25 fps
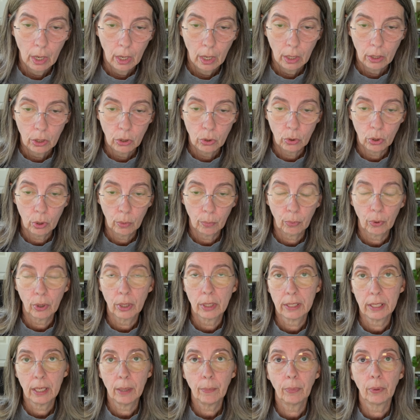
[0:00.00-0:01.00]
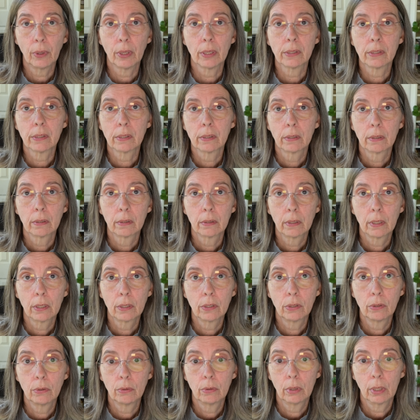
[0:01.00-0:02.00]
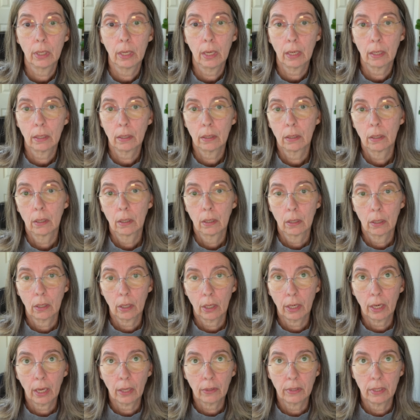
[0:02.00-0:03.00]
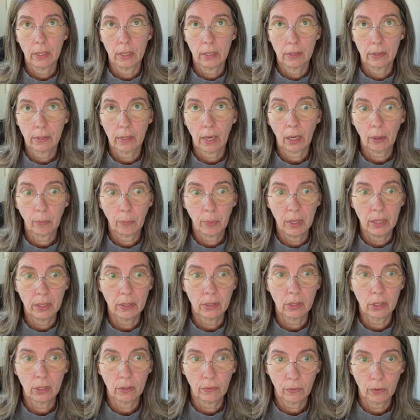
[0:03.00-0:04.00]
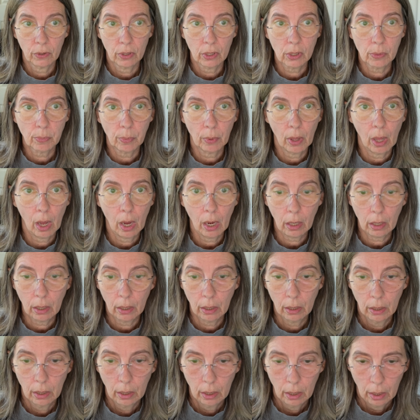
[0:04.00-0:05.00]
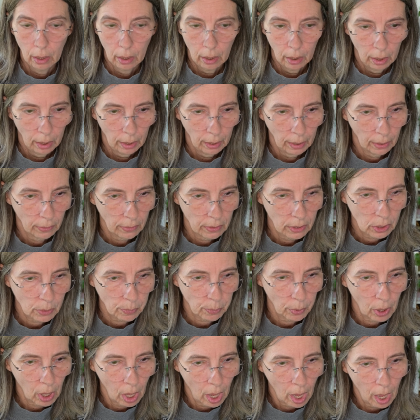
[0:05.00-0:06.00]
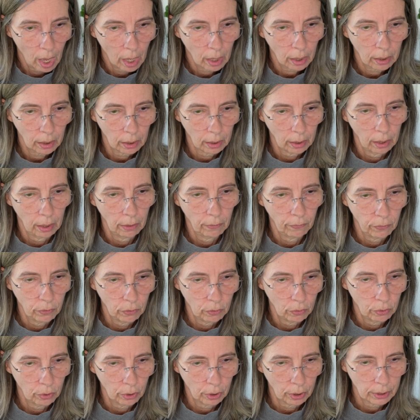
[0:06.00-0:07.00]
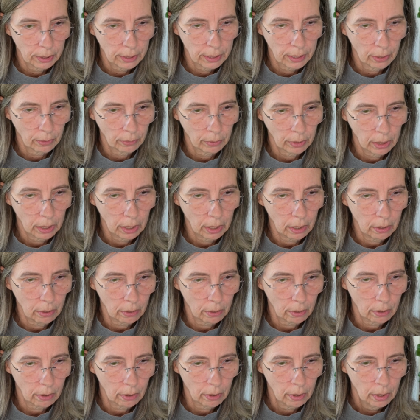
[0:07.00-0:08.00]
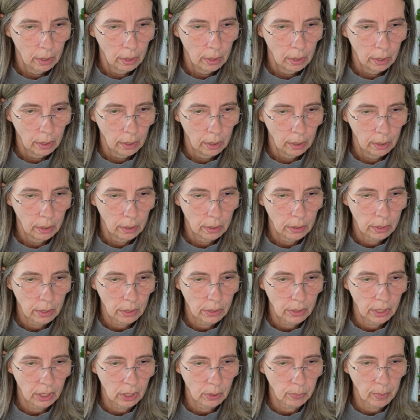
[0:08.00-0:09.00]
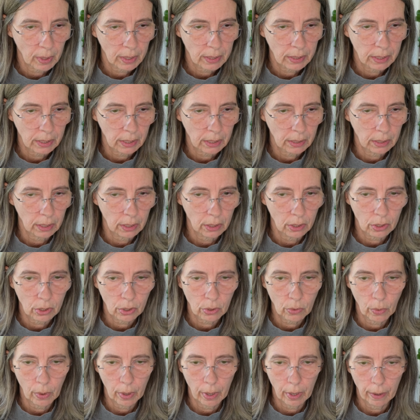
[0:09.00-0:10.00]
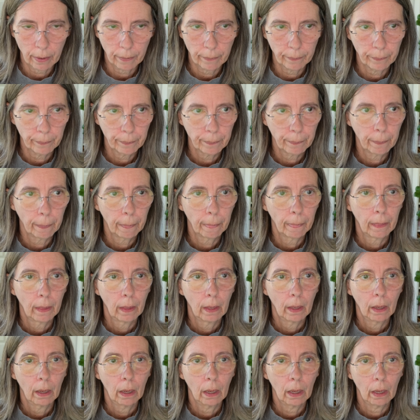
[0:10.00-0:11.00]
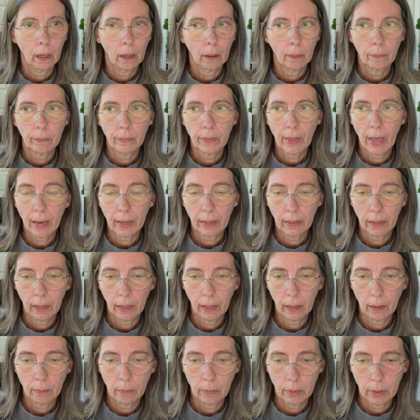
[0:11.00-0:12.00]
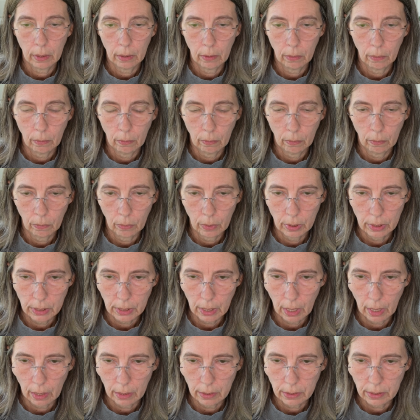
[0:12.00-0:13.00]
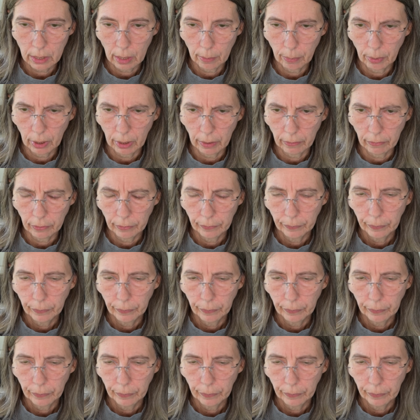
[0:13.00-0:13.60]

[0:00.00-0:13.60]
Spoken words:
You can print templates that you can cut out the exact pieces for this block. Now this block, if you look down here, is a 6 by 6 inch square. That can be resized, I believe.